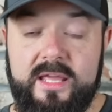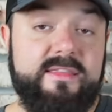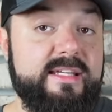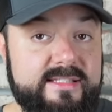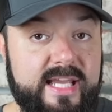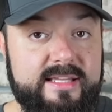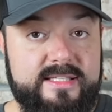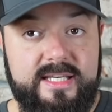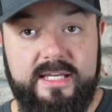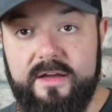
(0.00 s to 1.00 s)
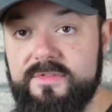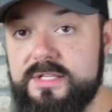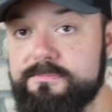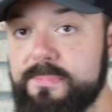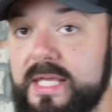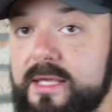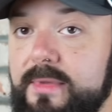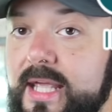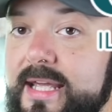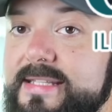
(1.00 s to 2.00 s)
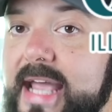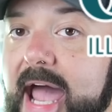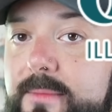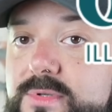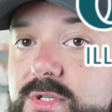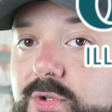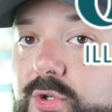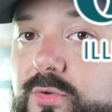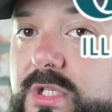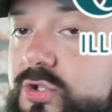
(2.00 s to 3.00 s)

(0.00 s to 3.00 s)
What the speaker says: The intensity of this beam is absolutely